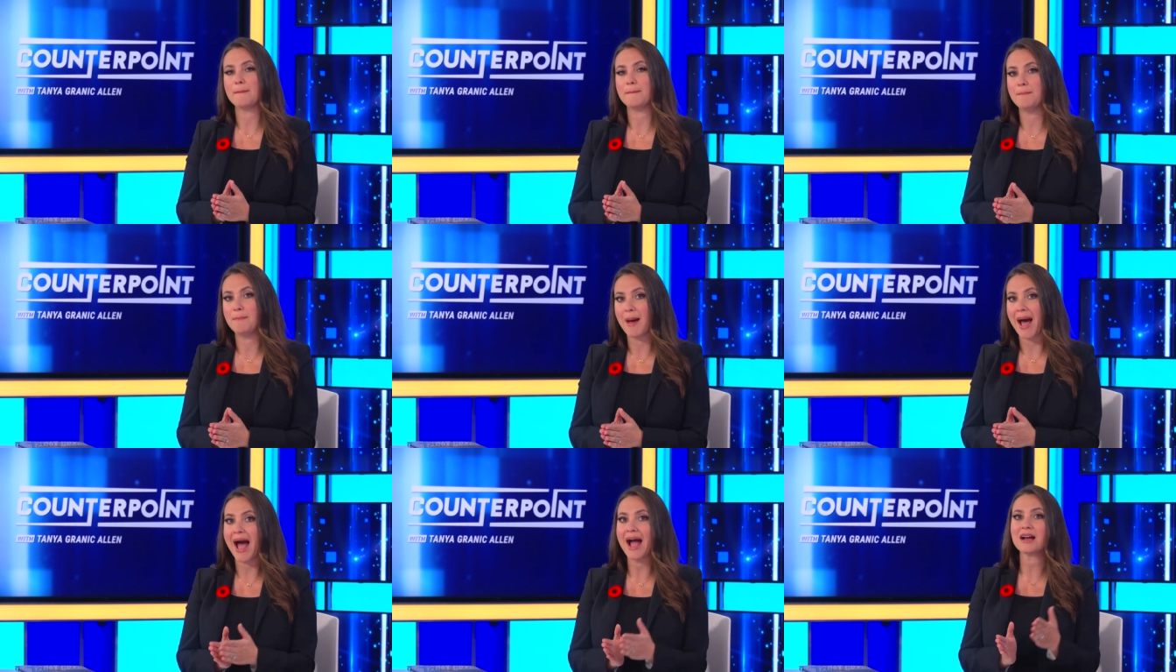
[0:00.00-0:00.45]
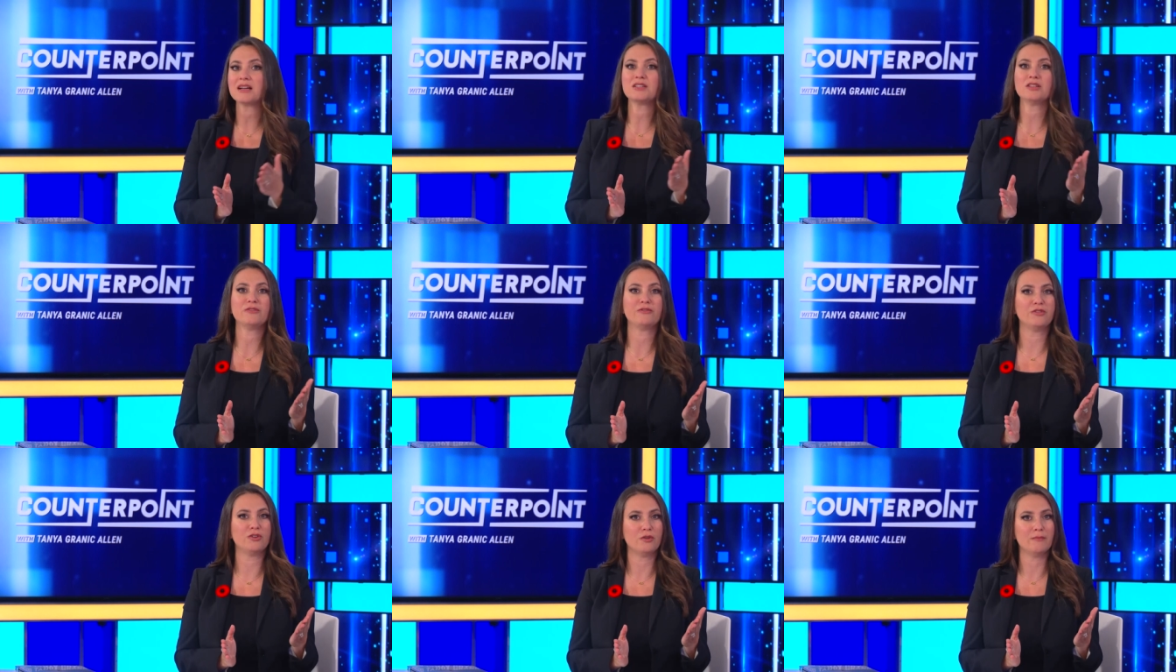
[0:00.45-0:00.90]
back
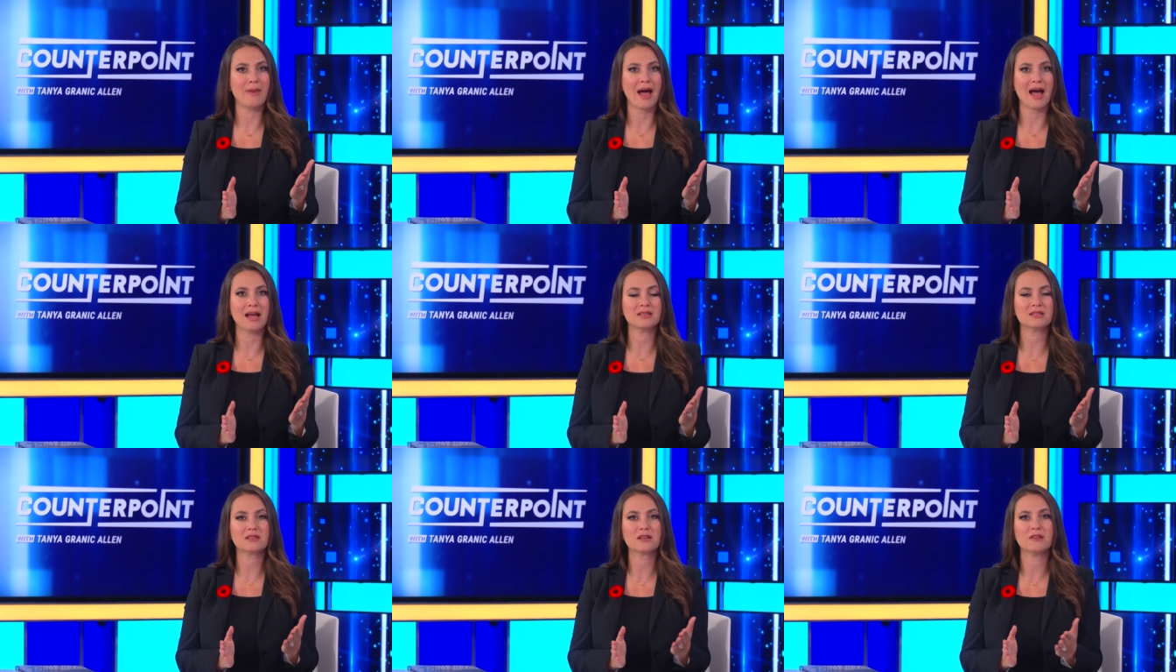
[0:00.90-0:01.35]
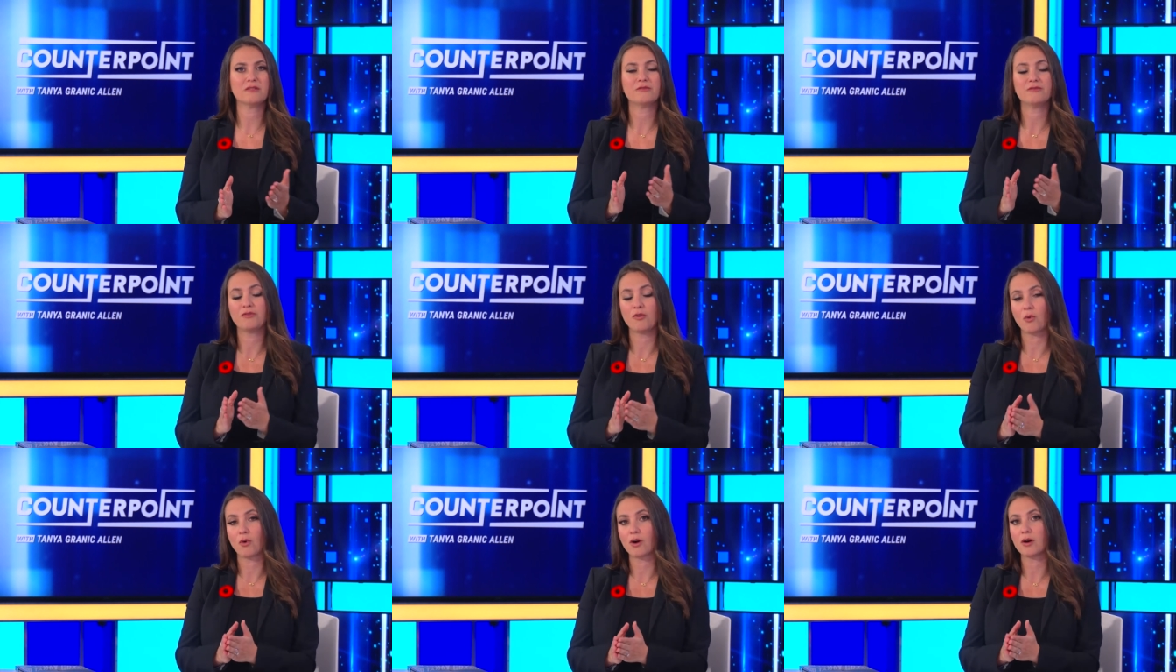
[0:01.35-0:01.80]
to full mask
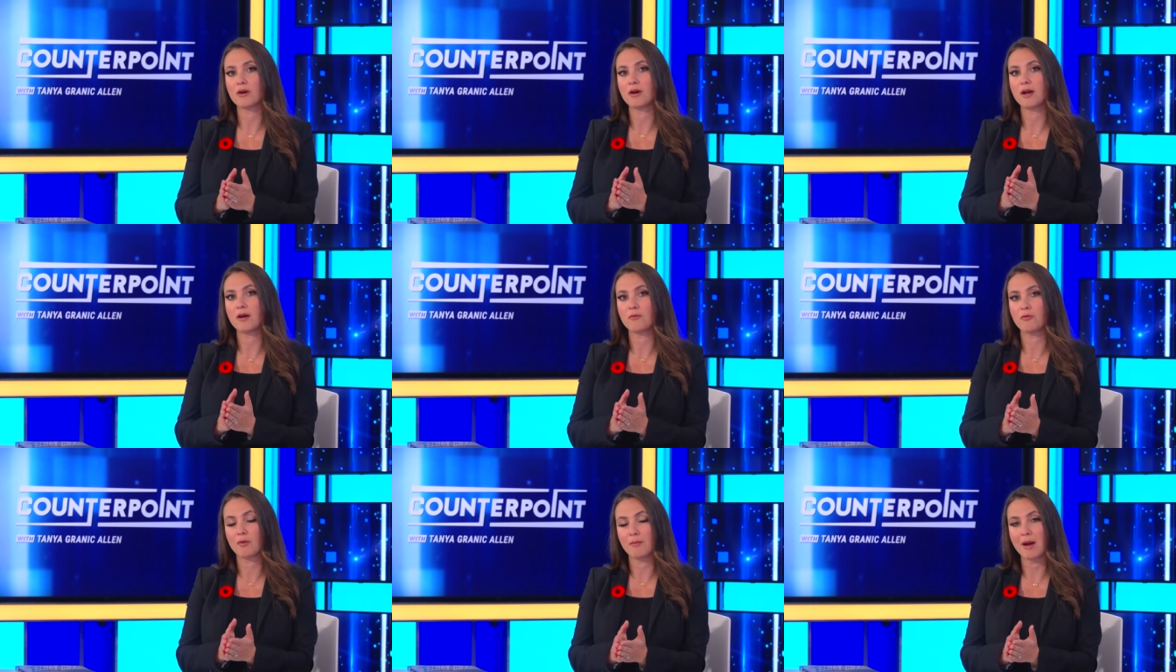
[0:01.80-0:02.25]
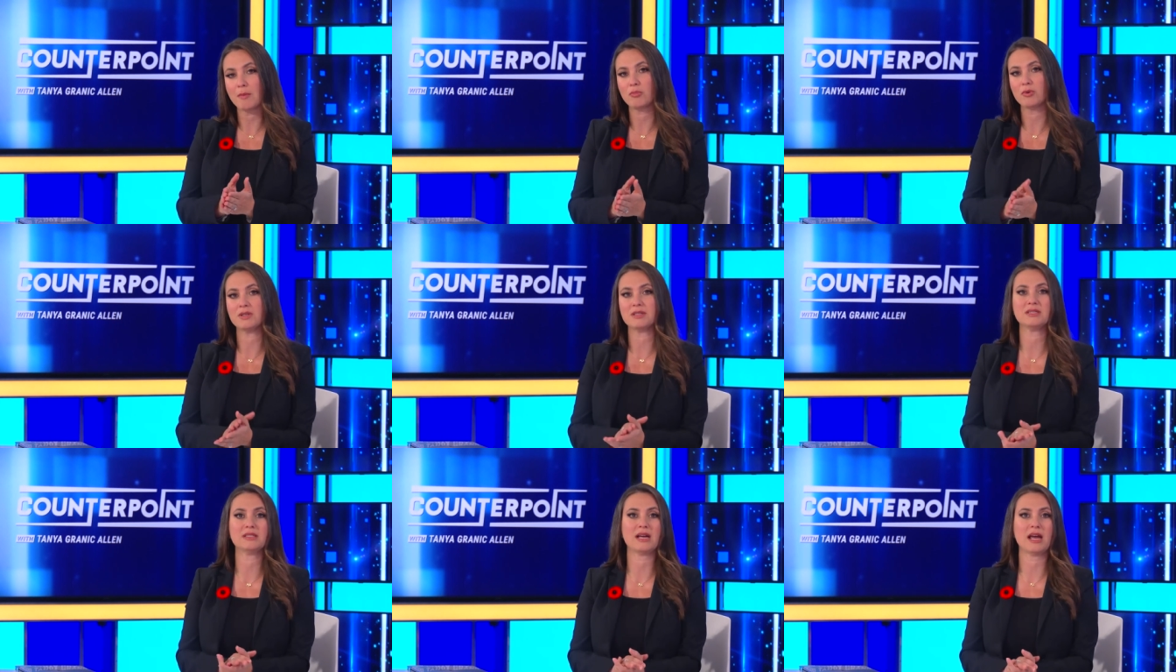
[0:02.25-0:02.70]
for
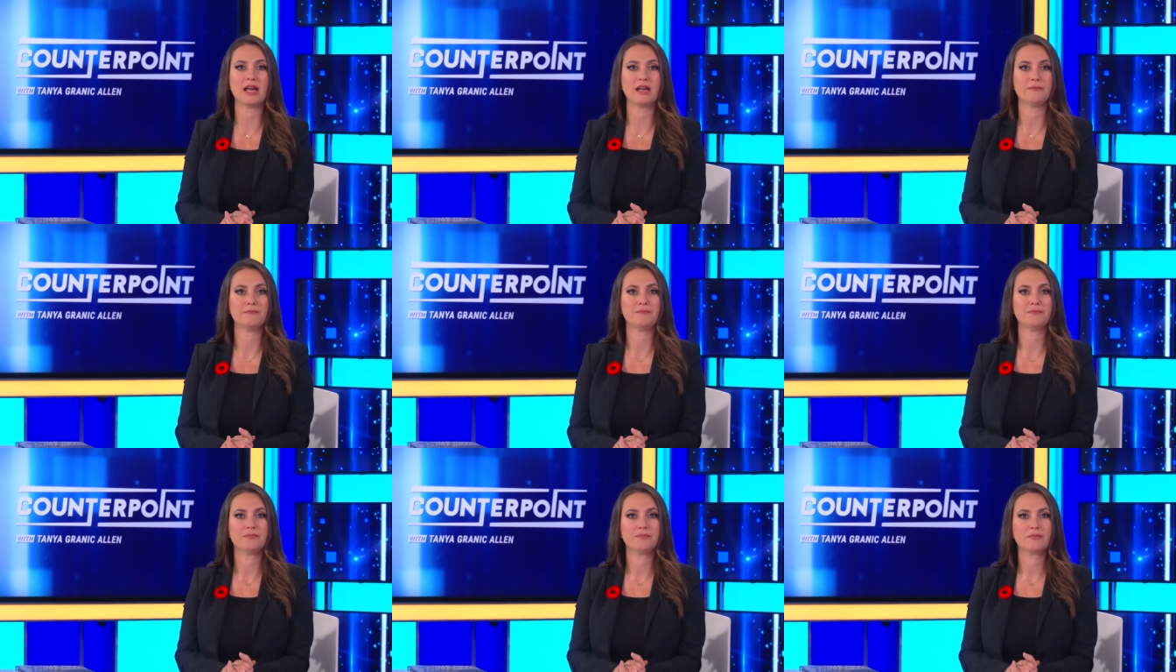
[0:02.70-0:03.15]
Remembrance Day.